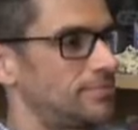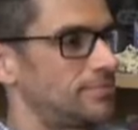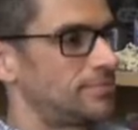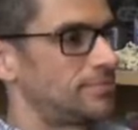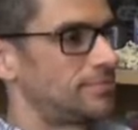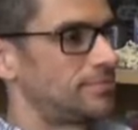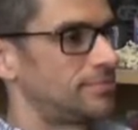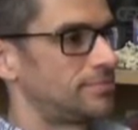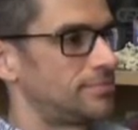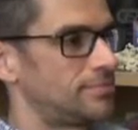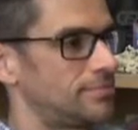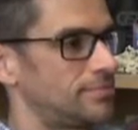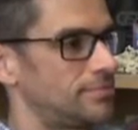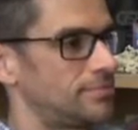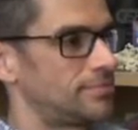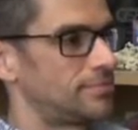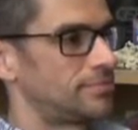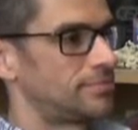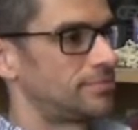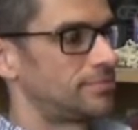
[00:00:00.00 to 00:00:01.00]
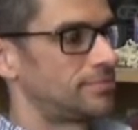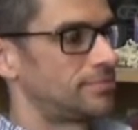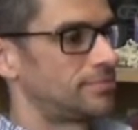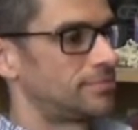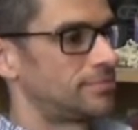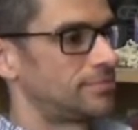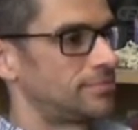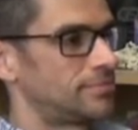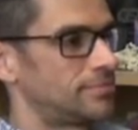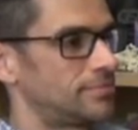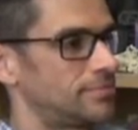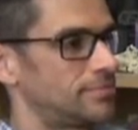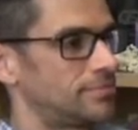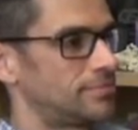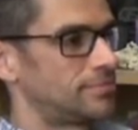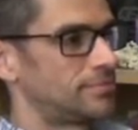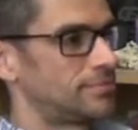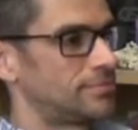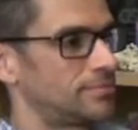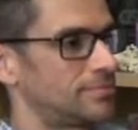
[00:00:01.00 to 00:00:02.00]

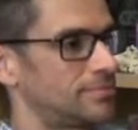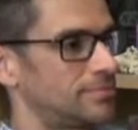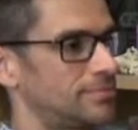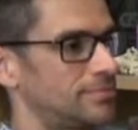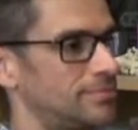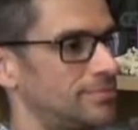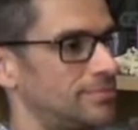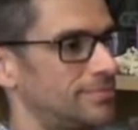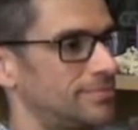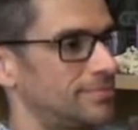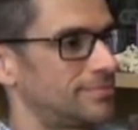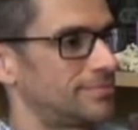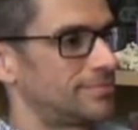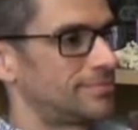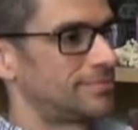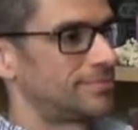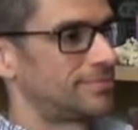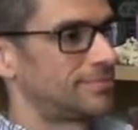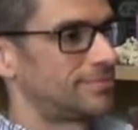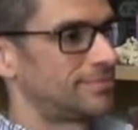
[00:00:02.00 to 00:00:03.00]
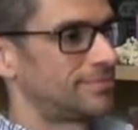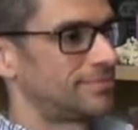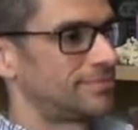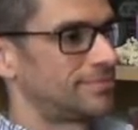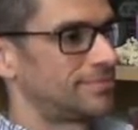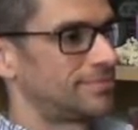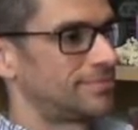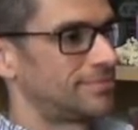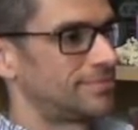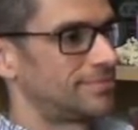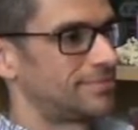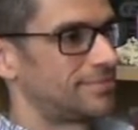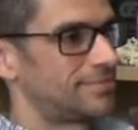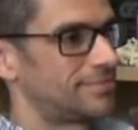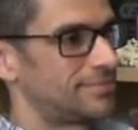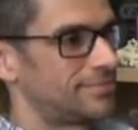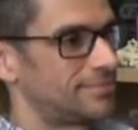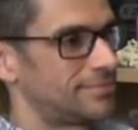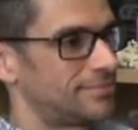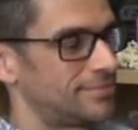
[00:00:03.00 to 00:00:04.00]

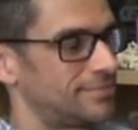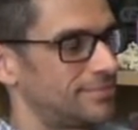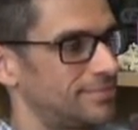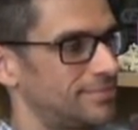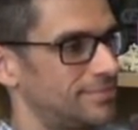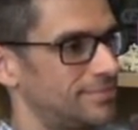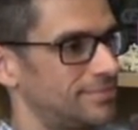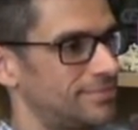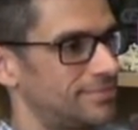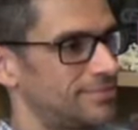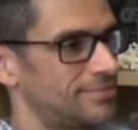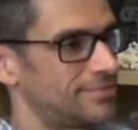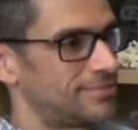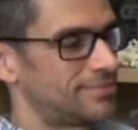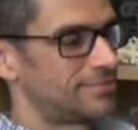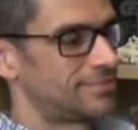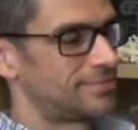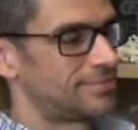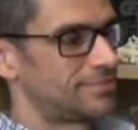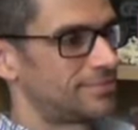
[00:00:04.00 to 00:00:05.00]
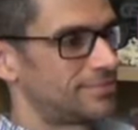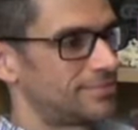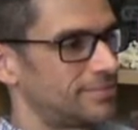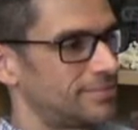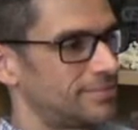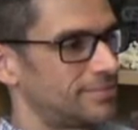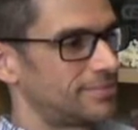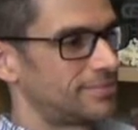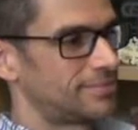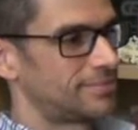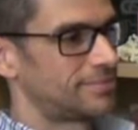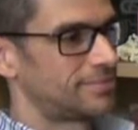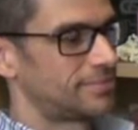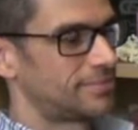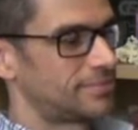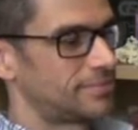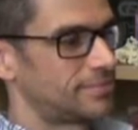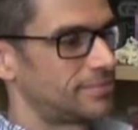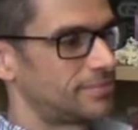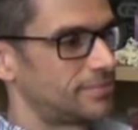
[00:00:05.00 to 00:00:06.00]

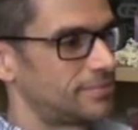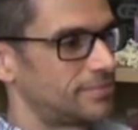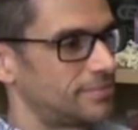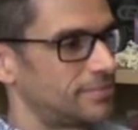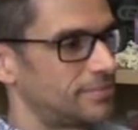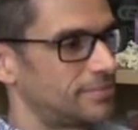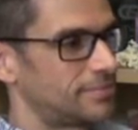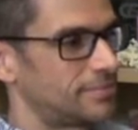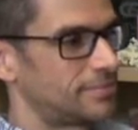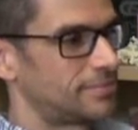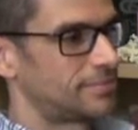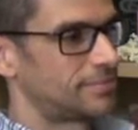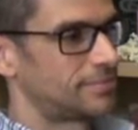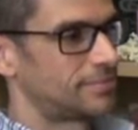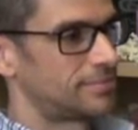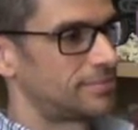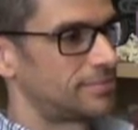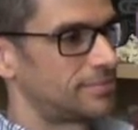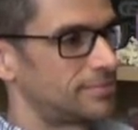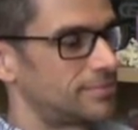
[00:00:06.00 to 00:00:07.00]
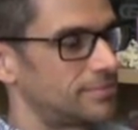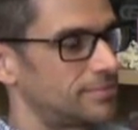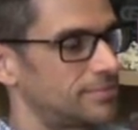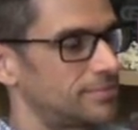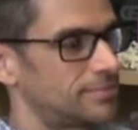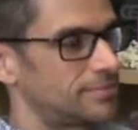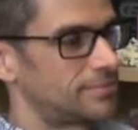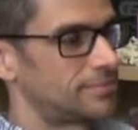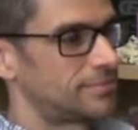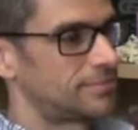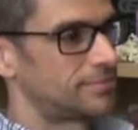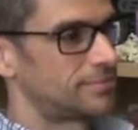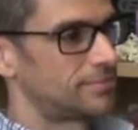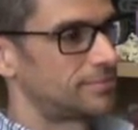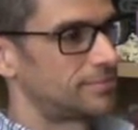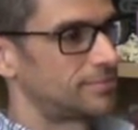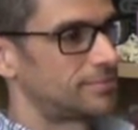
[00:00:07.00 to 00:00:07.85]
The person shown says nothing.